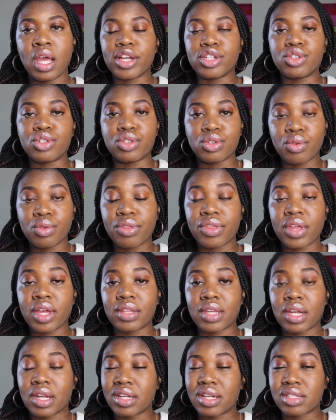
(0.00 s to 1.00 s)
I do think
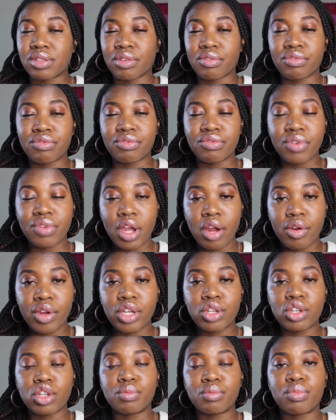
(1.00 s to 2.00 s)
that it is a very
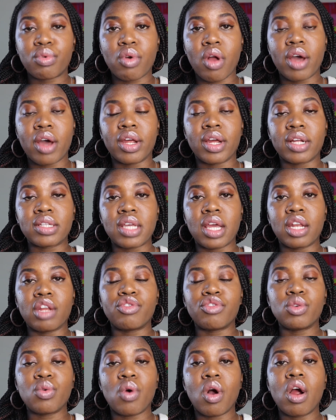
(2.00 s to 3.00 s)
good product and
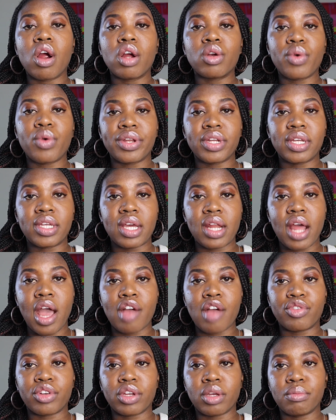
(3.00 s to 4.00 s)
if you are going to get
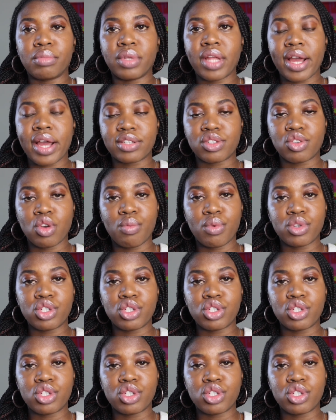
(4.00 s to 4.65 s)
African black soap,